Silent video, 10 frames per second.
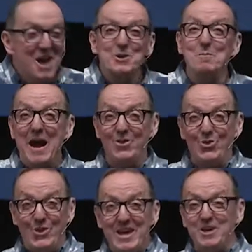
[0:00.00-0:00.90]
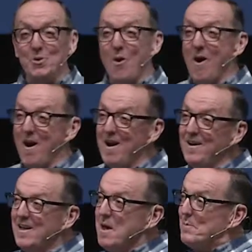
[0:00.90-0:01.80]
You might think you are,
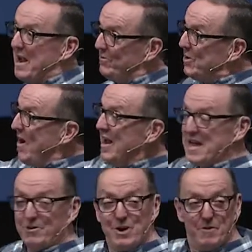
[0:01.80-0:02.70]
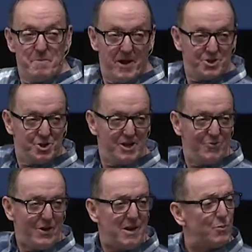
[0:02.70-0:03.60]
but have you gone down? Do you have a marriage
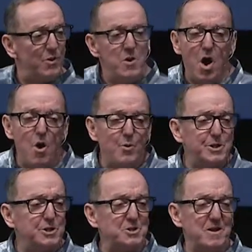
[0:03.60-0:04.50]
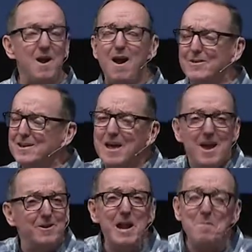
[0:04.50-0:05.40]
certificate? Well, no, we just, now then,
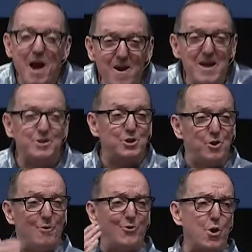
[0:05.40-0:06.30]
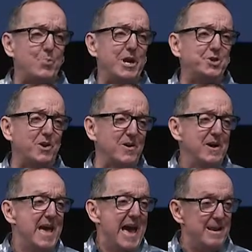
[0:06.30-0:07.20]
you're not married. Did you go for a preacher,
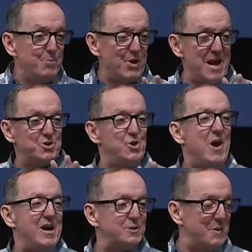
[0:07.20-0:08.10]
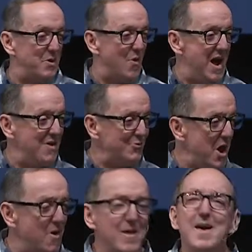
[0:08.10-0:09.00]
and he pronounced you husband and wife?
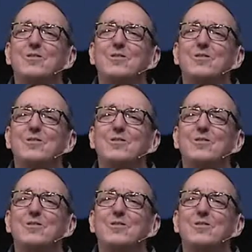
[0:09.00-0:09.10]
No.